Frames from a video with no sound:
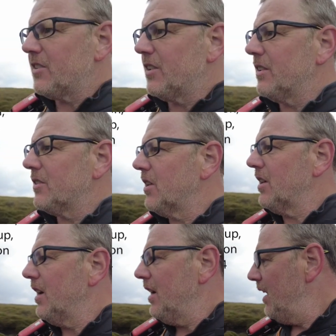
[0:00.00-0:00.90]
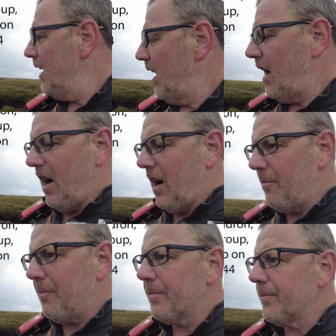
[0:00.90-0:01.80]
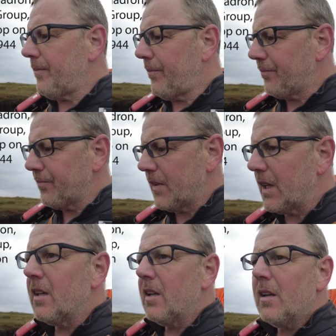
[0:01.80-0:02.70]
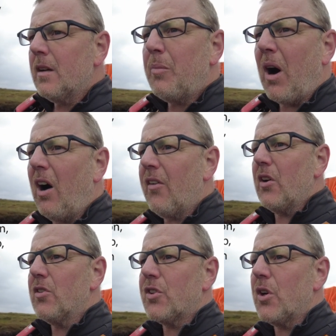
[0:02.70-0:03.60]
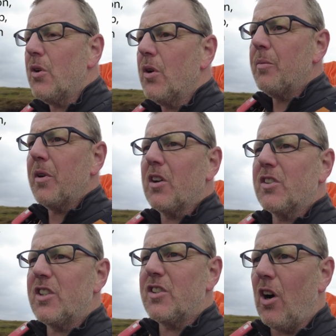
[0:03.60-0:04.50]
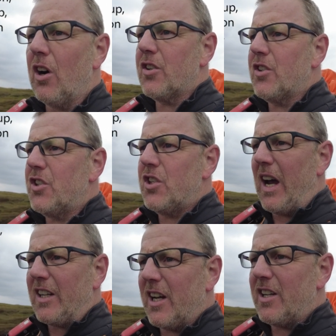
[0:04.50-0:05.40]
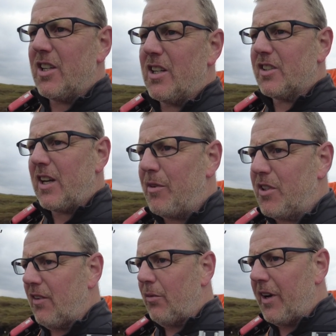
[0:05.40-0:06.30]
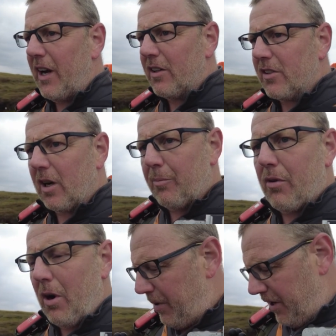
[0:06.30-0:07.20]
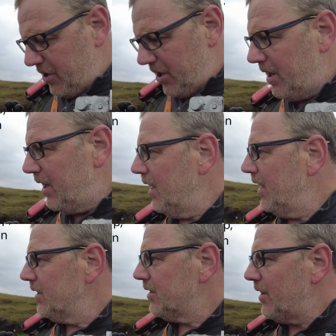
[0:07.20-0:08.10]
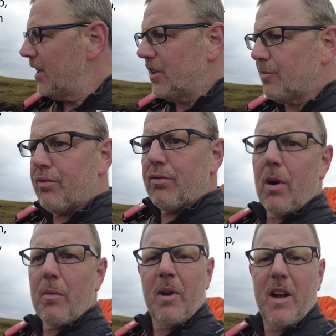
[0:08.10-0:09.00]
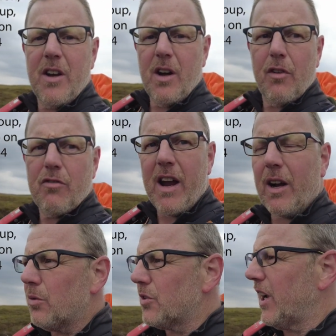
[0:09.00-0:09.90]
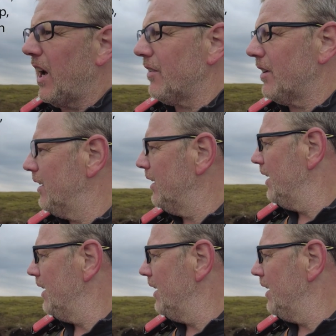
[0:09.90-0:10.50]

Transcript: isn't part of those two, because it's not a jet engine the same as the other one. That looks like a prop engine, so this is probably another wreck altogether.